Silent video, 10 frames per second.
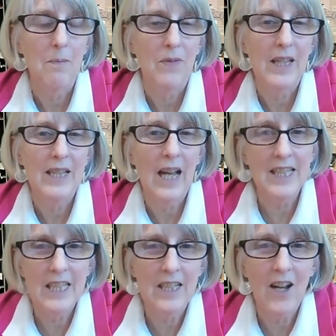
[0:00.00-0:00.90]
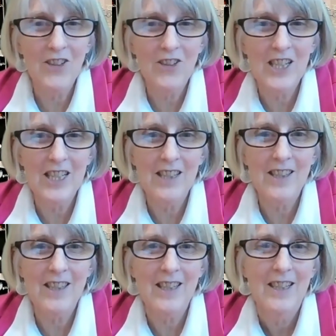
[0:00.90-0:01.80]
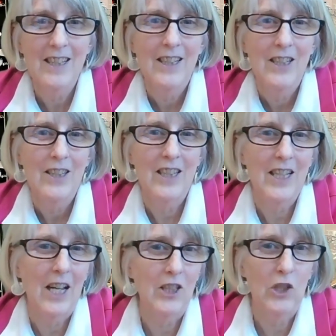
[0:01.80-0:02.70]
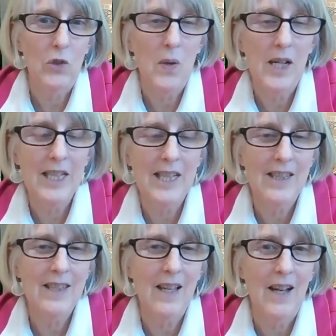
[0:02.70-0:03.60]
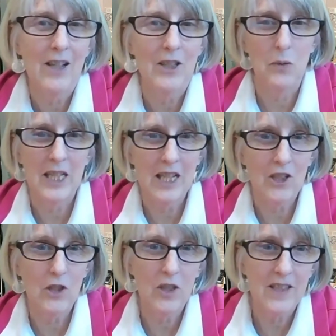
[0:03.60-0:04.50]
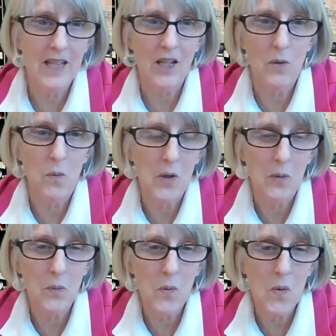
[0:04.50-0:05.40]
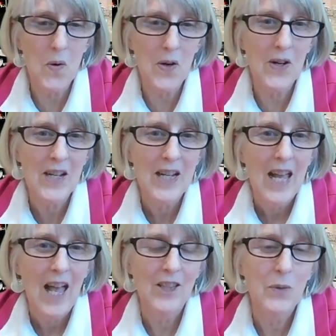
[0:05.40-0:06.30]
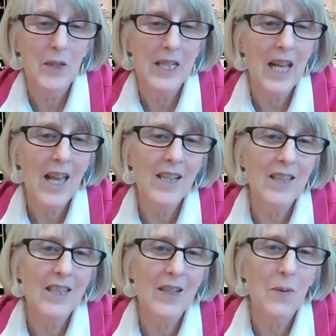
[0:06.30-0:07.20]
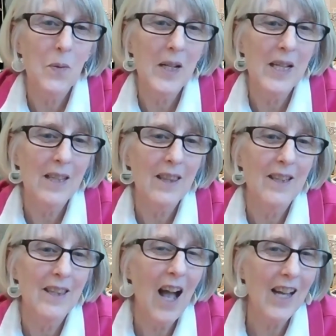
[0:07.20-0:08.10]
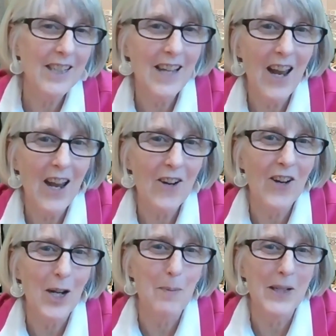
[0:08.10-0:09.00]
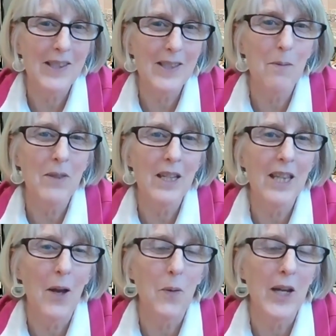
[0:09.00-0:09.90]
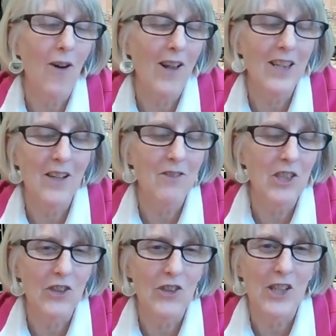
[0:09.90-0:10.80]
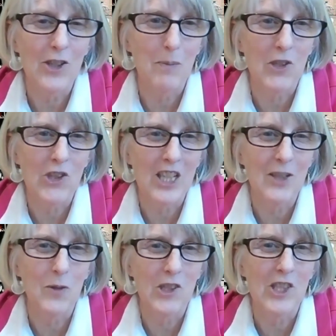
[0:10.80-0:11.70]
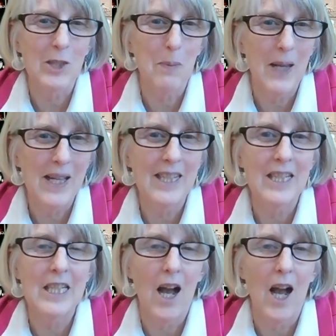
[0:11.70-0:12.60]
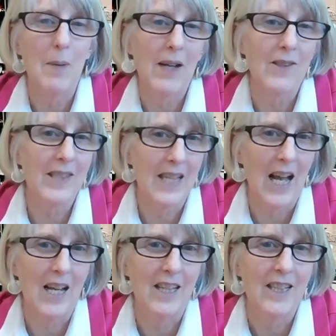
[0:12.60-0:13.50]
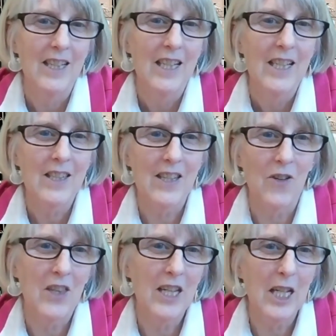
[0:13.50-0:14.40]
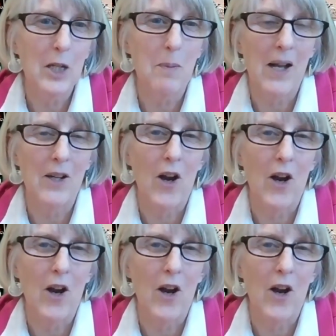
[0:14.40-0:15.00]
1900s, the 1920s, you would get to the Second World War, and you would end with not an era, but something that we all love to do here in Michigan, which is spending time outside. So thinking about